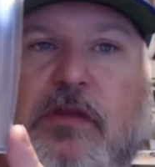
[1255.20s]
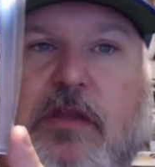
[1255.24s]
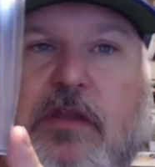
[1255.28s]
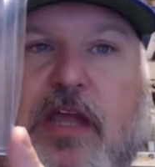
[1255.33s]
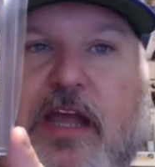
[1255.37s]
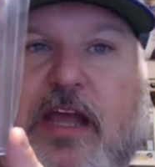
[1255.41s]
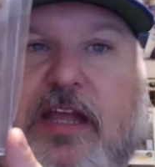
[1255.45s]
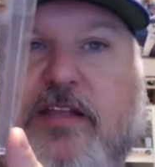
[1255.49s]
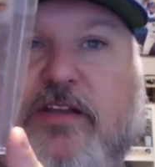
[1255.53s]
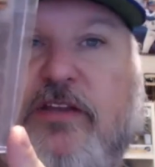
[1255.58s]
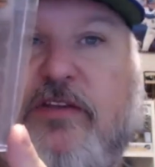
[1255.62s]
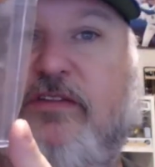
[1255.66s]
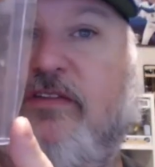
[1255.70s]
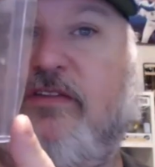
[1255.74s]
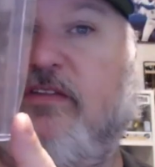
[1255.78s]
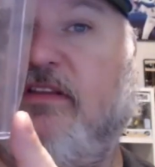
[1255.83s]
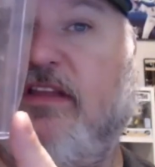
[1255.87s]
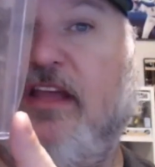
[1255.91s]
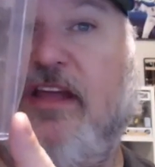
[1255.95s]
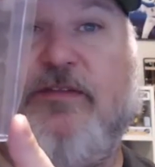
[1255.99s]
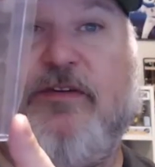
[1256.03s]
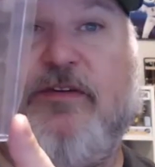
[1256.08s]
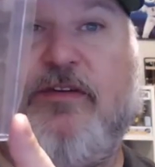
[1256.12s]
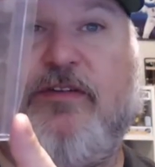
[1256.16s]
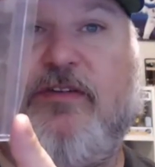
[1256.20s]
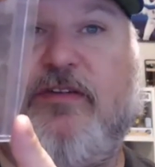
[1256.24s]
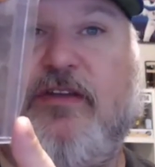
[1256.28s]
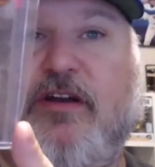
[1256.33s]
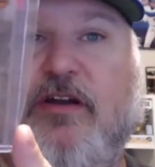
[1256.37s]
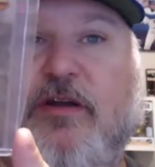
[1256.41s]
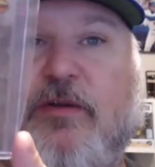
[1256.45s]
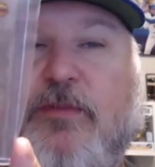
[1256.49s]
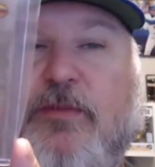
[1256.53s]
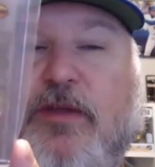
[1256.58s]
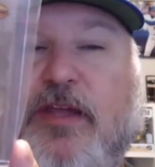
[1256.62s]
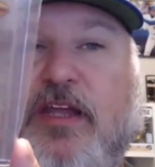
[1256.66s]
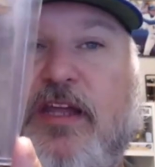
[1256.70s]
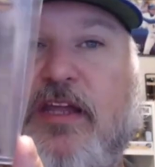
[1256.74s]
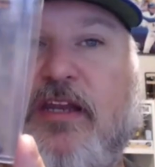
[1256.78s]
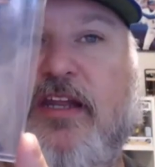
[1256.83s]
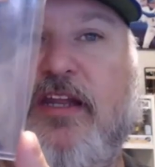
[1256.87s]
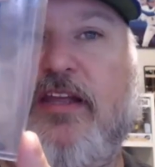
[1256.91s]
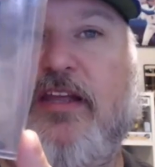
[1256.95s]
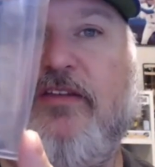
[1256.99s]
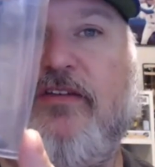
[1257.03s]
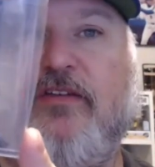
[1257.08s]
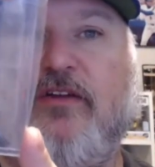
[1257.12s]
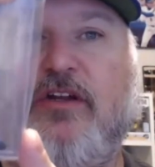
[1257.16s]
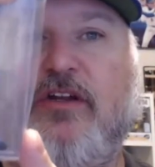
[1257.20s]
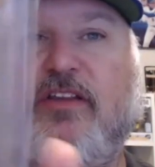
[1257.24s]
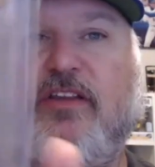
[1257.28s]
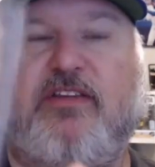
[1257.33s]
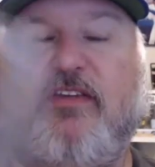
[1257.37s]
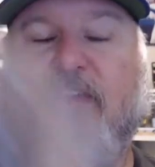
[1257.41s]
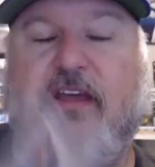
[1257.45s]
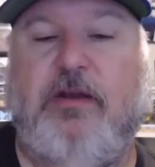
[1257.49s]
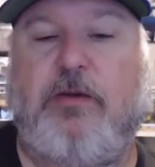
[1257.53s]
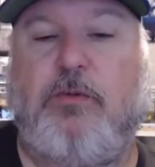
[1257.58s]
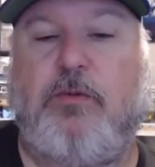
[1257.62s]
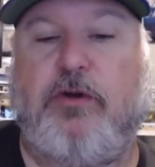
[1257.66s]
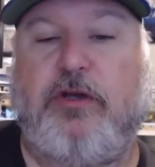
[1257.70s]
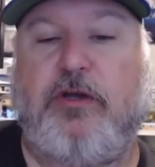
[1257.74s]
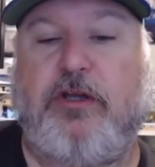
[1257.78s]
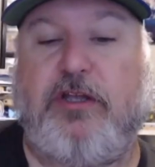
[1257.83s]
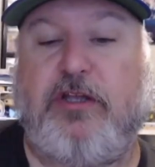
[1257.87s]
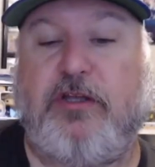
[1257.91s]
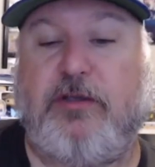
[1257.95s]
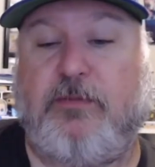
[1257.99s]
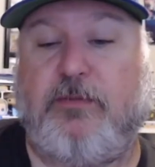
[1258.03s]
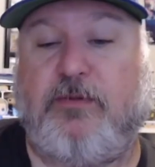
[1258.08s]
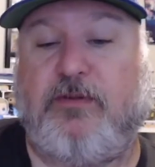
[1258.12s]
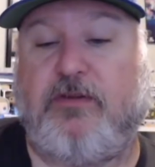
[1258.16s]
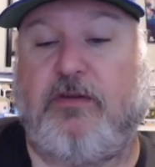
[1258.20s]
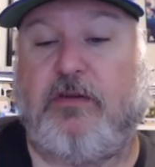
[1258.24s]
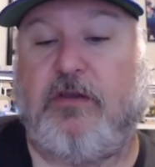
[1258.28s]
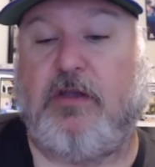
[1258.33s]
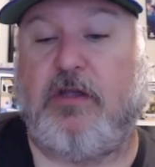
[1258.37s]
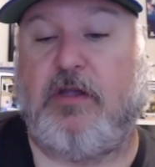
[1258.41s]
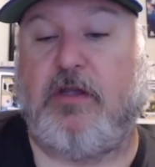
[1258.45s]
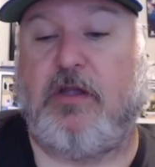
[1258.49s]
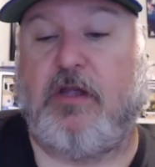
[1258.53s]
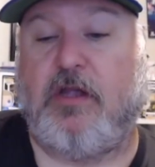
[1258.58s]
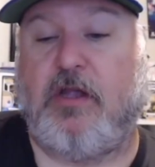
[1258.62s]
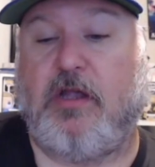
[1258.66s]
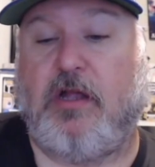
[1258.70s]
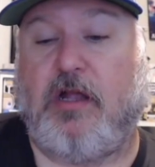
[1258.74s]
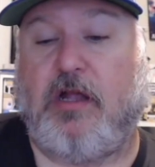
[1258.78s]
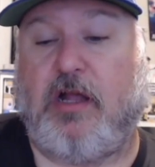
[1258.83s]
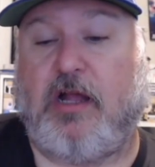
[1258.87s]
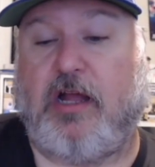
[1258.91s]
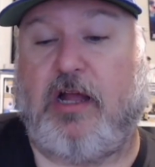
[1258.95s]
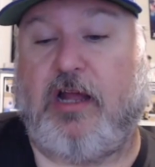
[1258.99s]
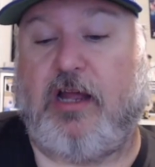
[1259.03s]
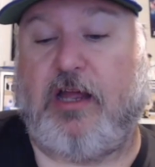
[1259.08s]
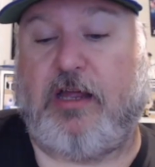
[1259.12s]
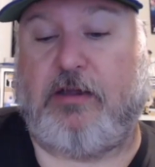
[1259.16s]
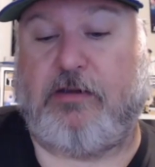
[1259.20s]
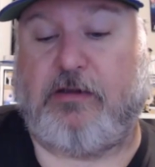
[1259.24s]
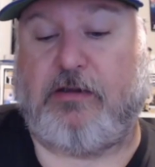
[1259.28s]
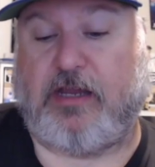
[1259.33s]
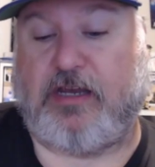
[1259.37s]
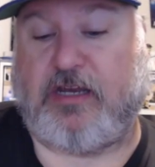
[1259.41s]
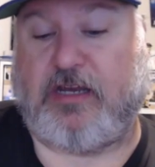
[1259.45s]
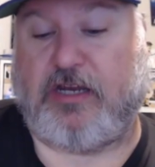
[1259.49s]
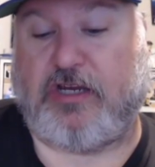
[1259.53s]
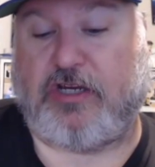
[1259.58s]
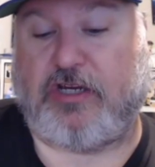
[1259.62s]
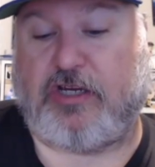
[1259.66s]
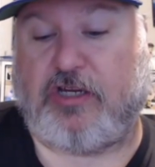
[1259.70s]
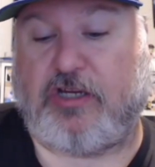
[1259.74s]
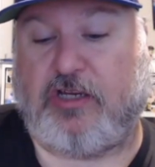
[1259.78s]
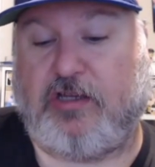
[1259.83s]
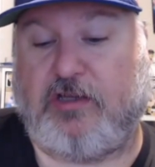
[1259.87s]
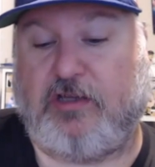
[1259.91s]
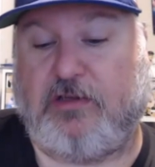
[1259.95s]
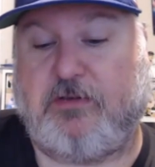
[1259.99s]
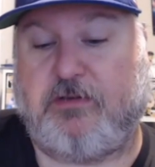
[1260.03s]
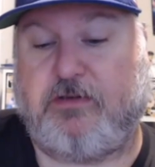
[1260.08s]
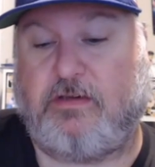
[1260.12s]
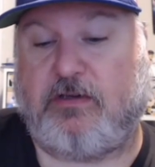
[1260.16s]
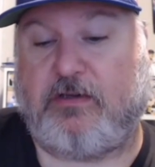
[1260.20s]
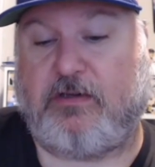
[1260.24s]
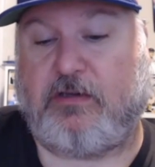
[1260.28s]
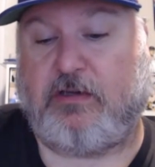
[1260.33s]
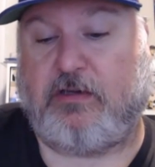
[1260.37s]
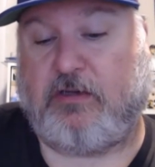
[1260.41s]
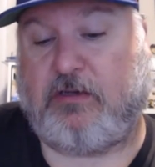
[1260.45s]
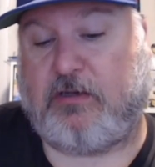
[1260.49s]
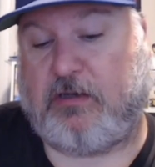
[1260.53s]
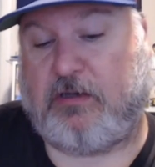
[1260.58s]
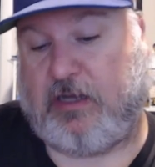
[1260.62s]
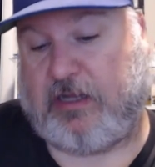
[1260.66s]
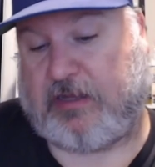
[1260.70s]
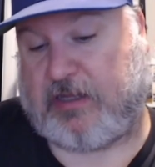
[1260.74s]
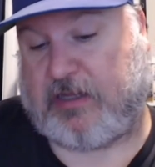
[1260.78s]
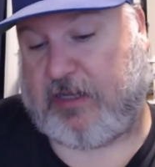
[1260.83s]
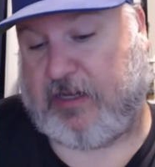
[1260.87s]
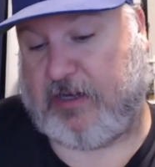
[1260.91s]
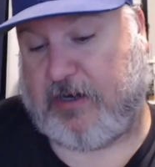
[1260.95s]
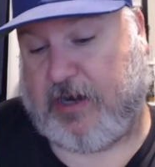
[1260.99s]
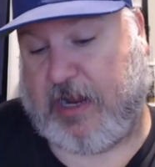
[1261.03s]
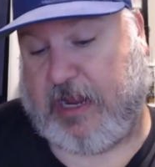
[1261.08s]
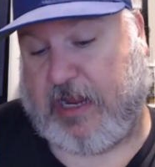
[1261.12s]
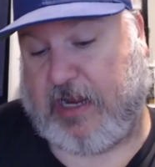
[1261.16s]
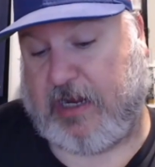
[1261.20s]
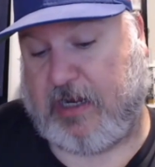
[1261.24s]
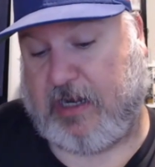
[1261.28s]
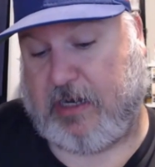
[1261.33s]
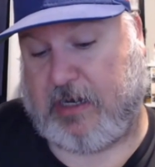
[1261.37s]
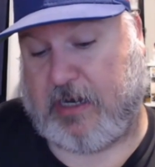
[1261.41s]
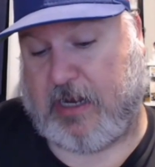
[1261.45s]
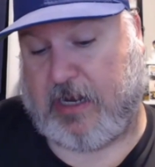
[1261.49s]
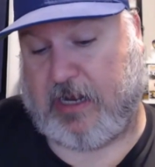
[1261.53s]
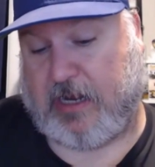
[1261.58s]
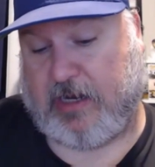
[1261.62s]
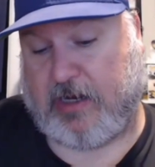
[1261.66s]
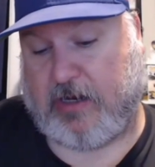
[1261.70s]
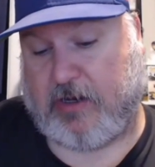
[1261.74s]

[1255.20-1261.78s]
I just never sent them in. These are Ted Williams editions. I think they're 89